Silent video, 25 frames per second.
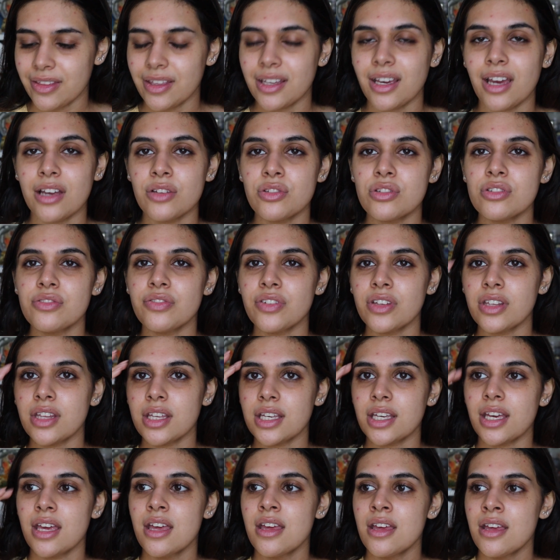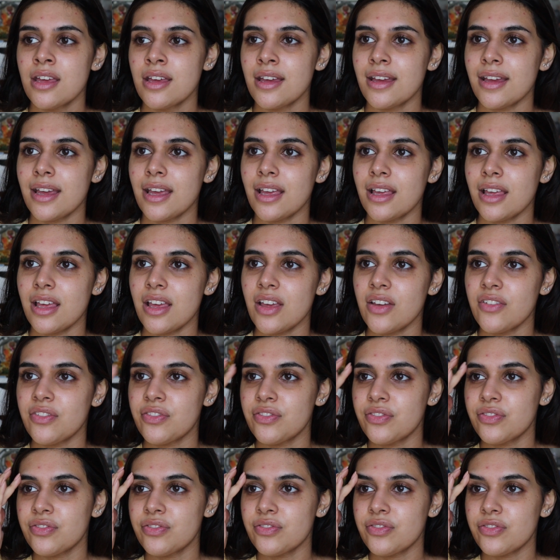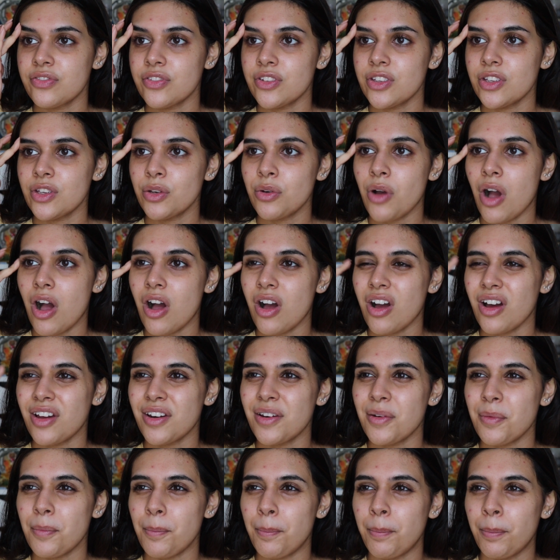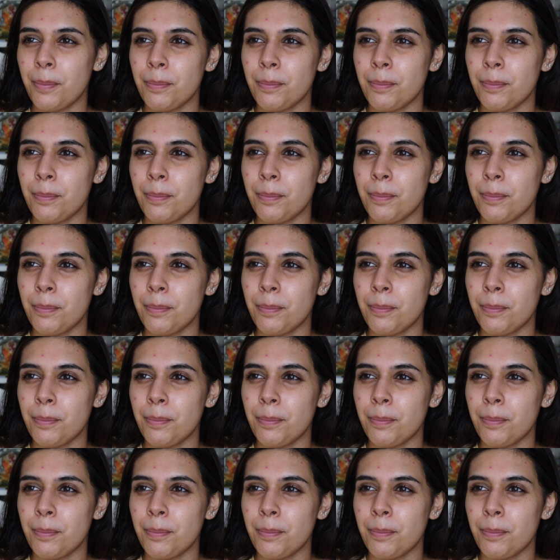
Like, I just feel like if you can't